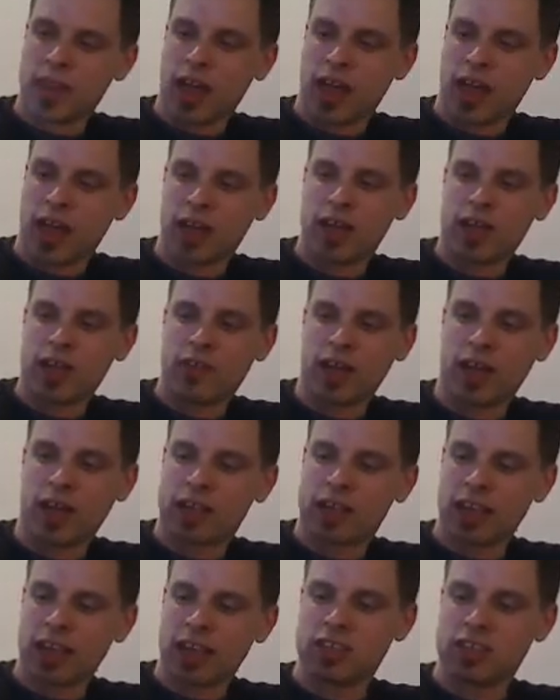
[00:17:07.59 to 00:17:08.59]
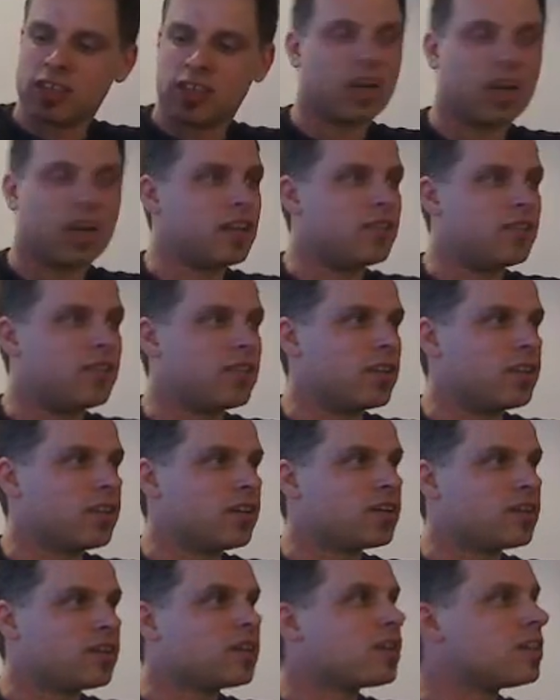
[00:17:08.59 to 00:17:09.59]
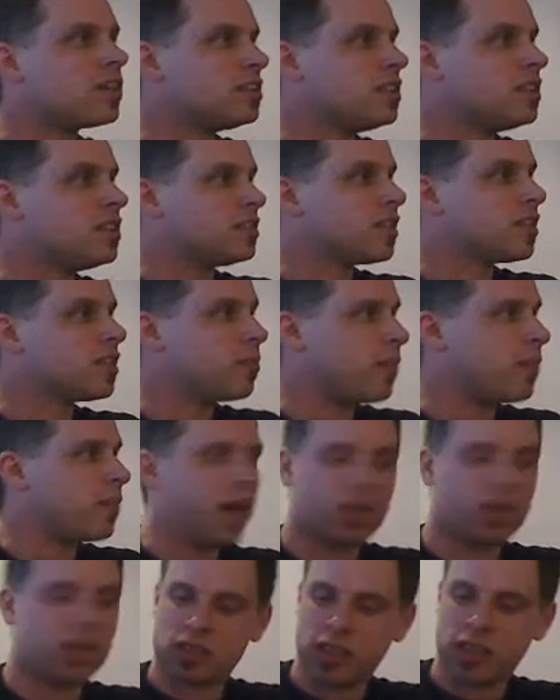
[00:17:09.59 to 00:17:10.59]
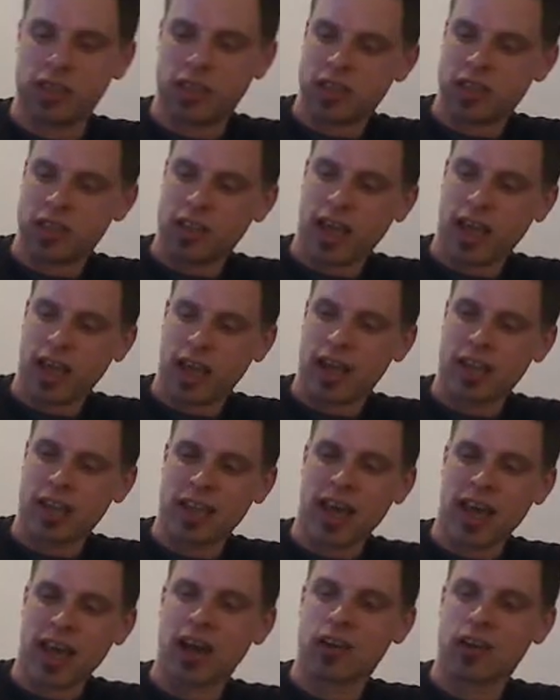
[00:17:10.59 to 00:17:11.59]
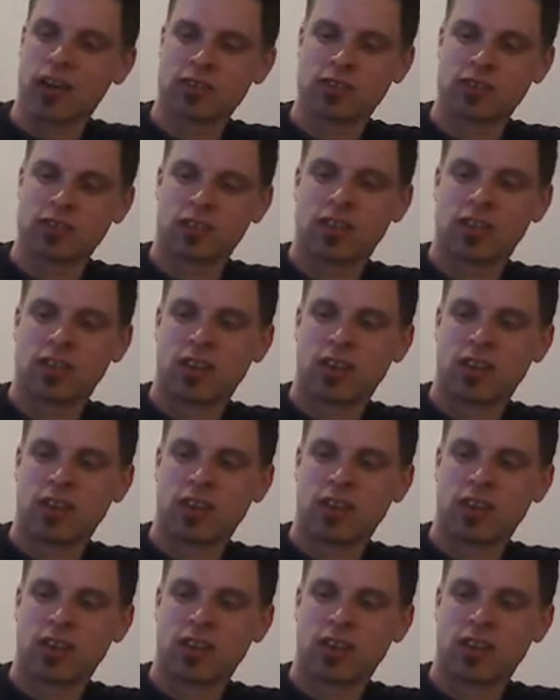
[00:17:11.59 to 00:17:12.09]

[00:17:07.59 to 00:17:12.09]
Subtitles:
and the validation kind of sits at the boundary and allows